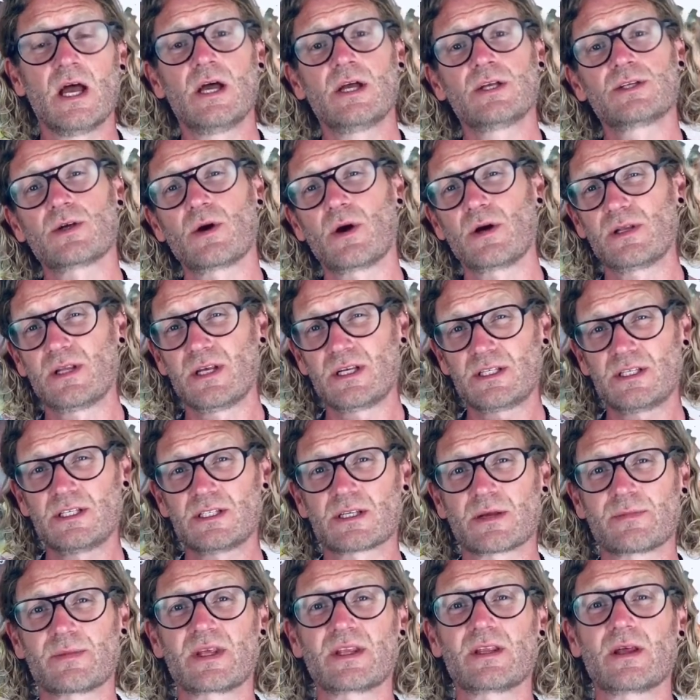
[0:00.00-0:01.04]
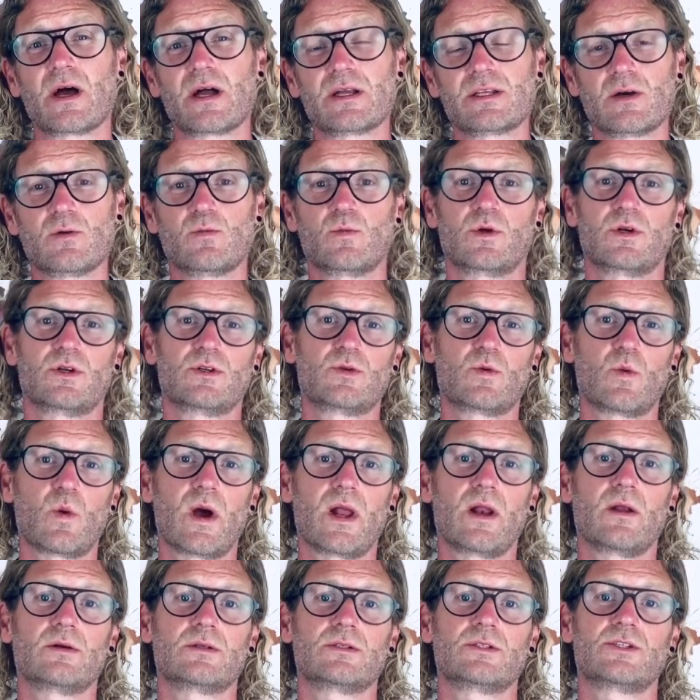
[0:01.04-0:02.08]
So this is something that I don't want to
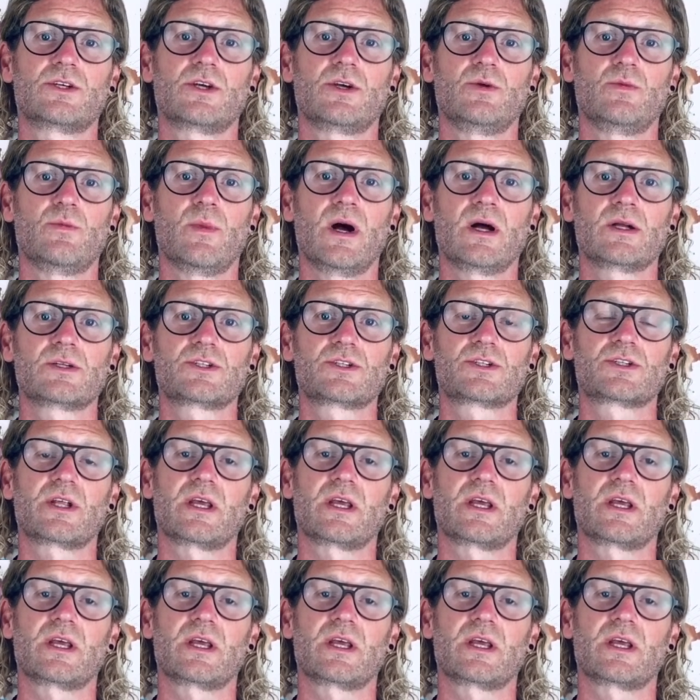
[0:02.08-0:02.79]
dwell on too much.